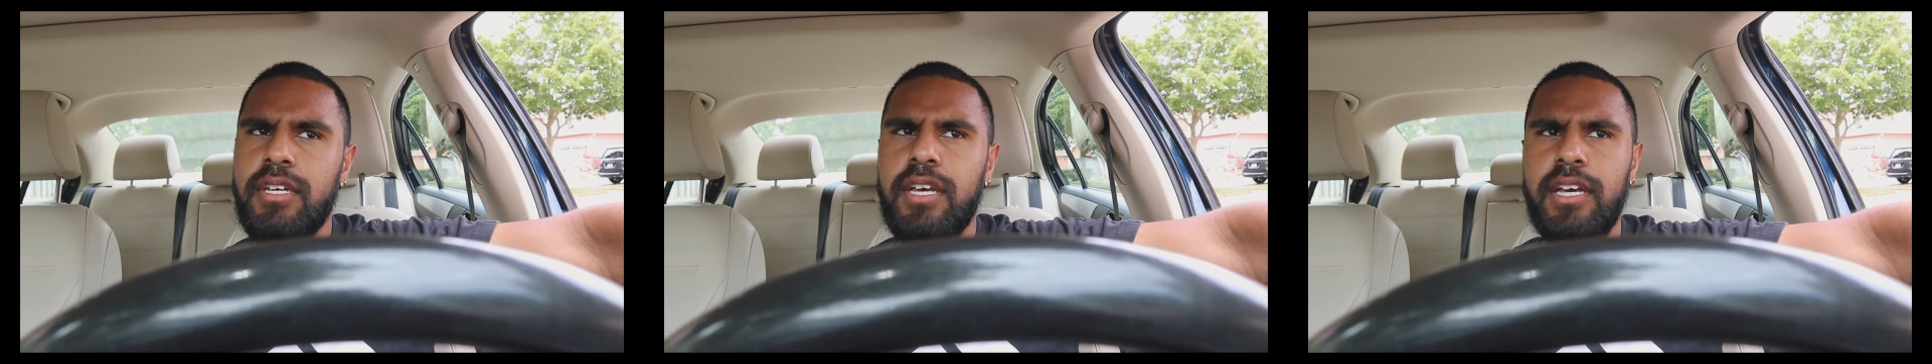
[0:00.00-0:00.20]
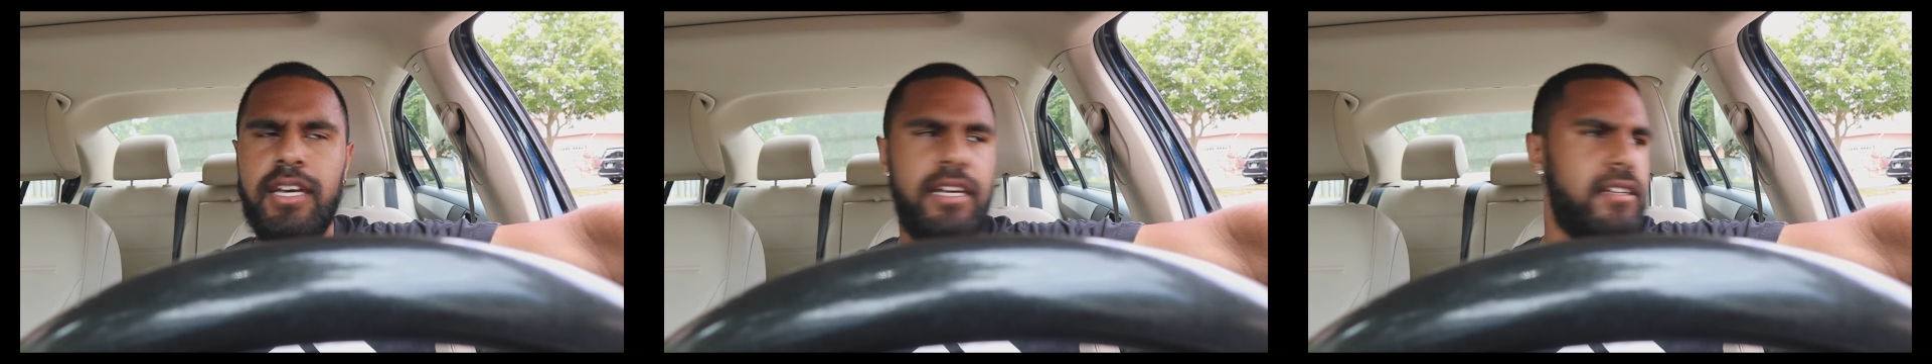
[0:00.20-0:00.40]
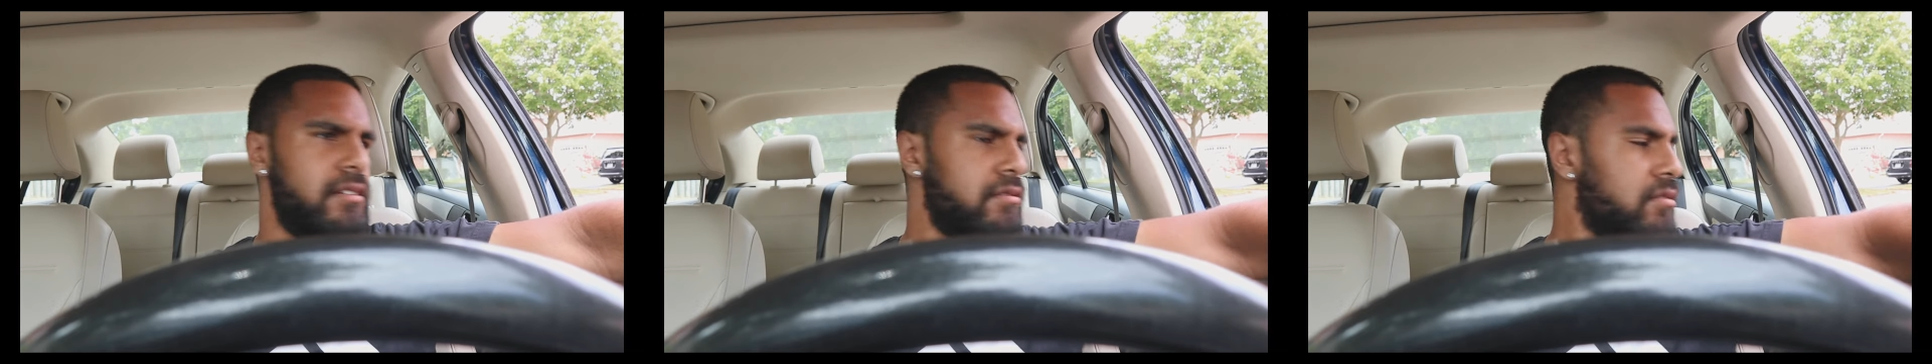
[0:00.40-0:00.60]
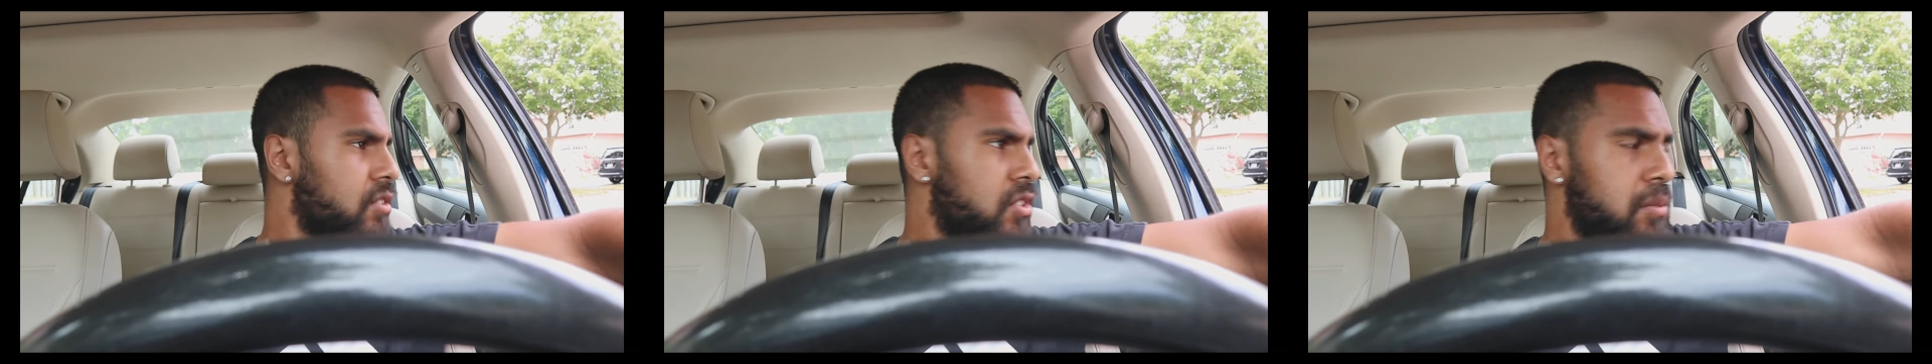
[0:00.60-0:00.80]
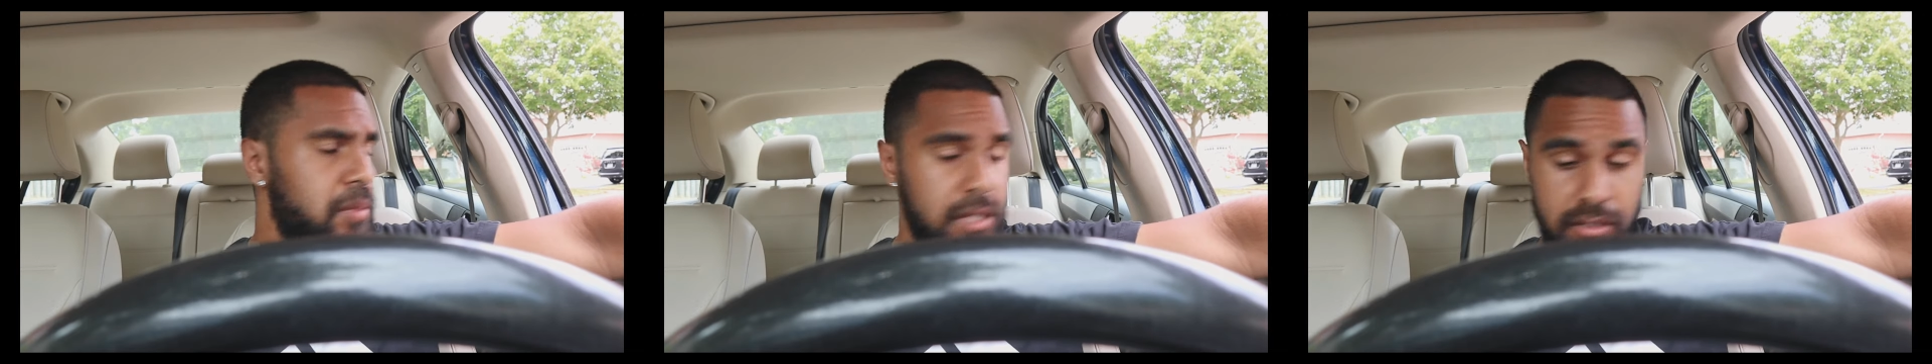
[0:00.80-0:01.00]
and
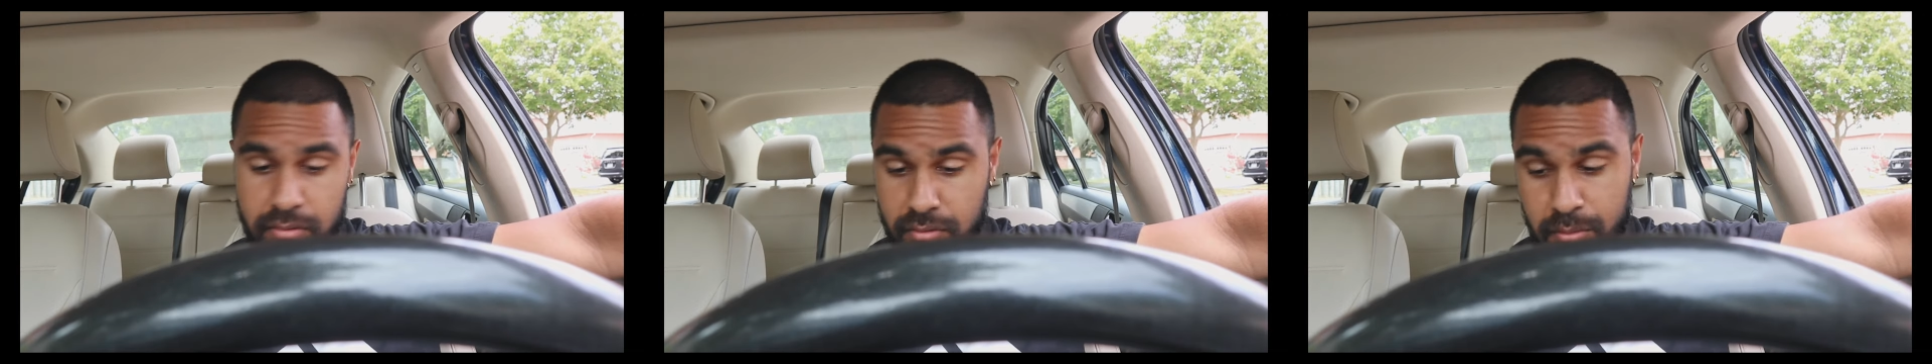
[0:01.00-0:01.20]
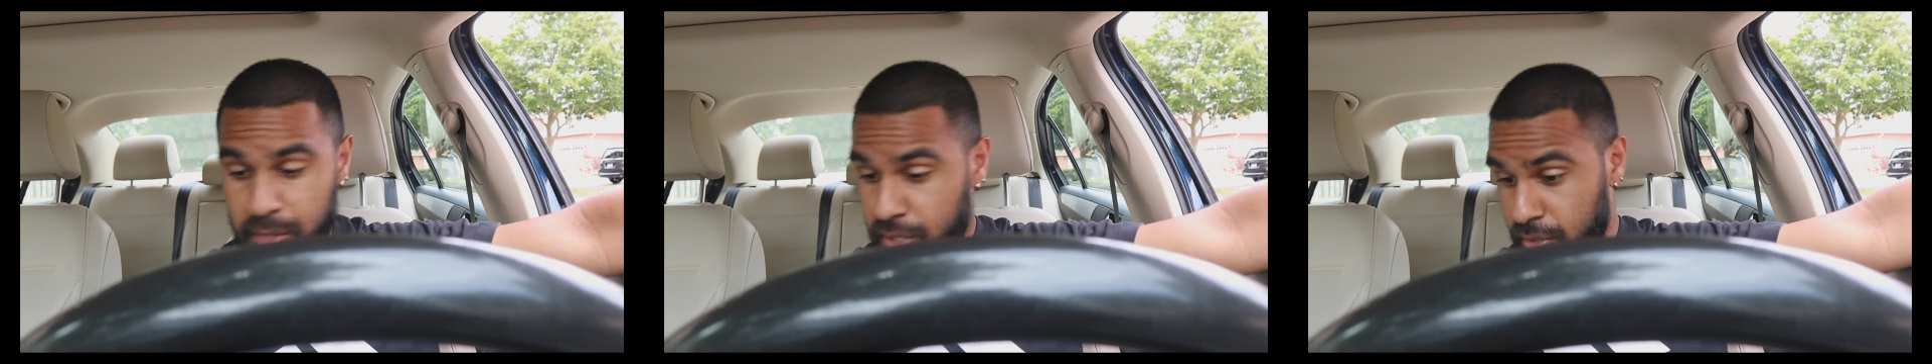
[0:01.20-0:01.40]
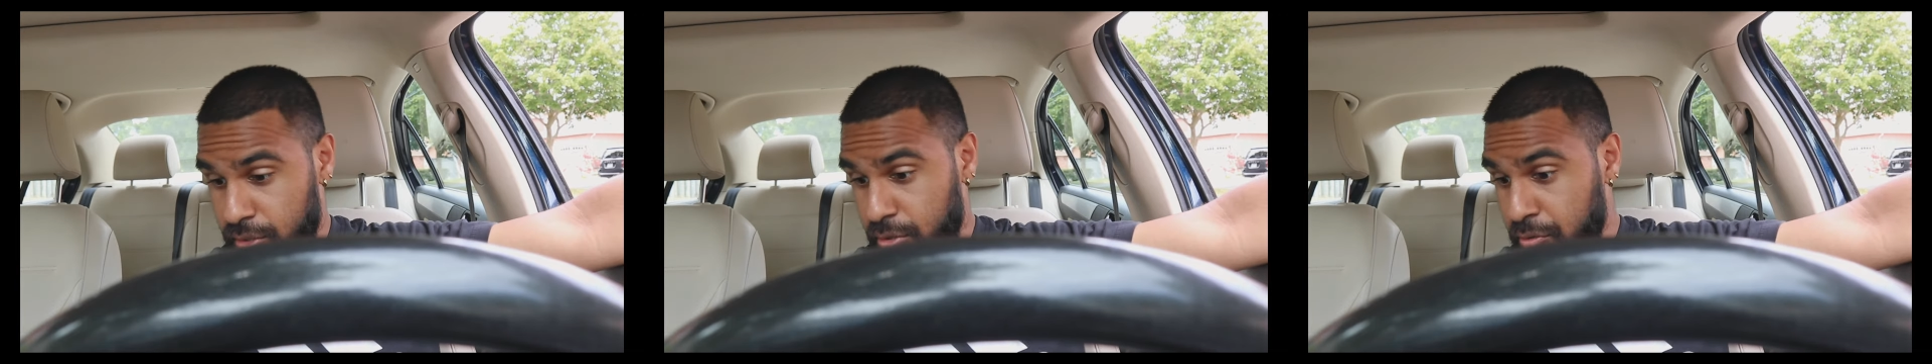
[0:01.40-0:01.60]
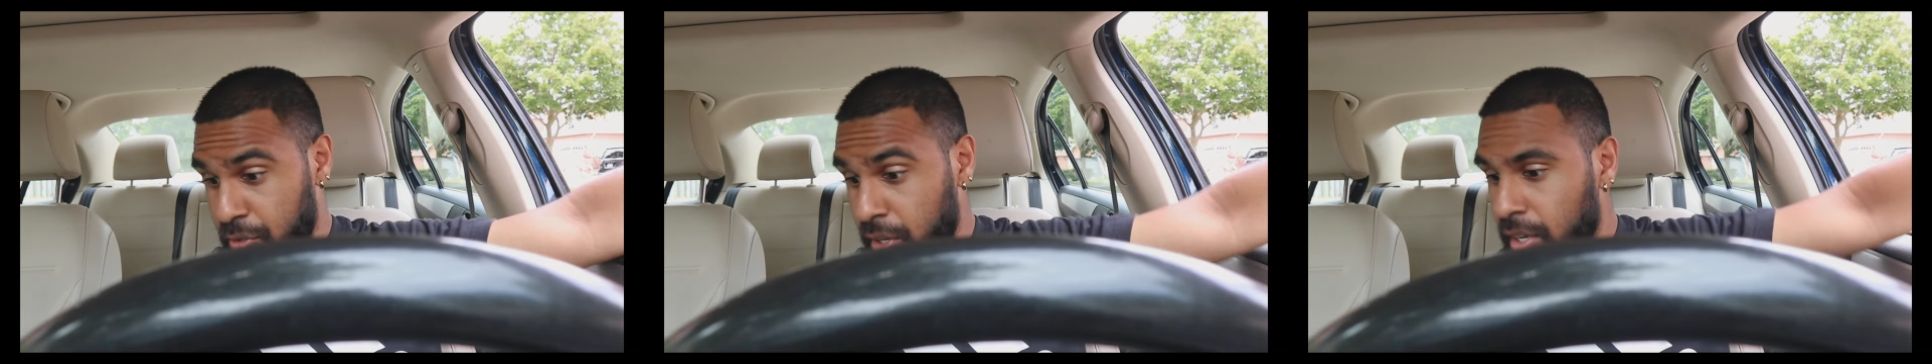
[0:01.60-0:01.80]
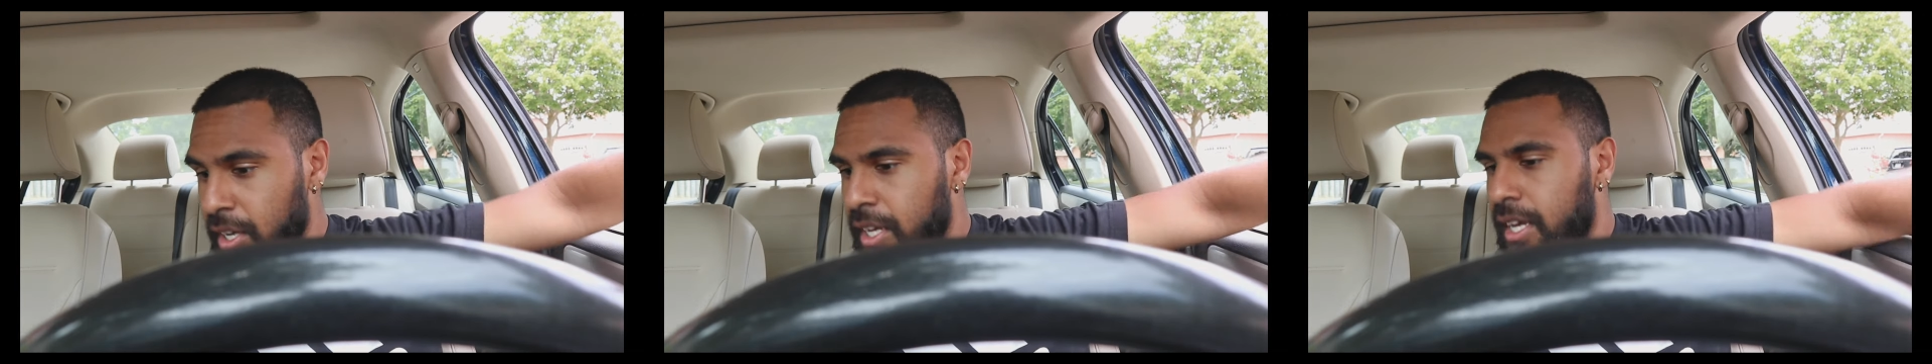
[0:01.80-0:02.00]
it's been amazing so
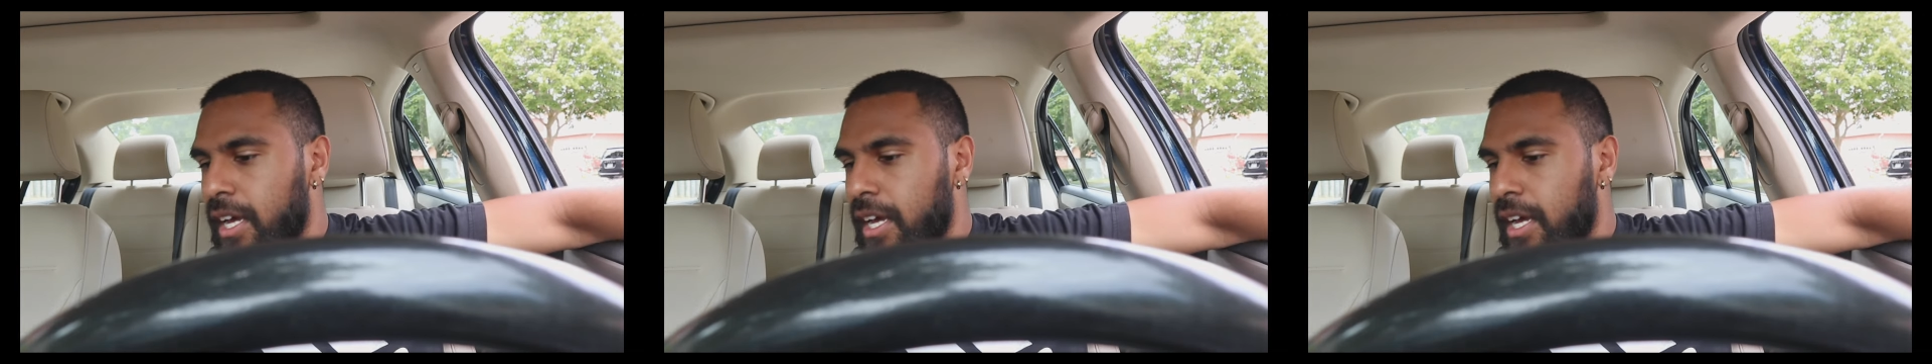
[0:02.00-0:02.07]
far.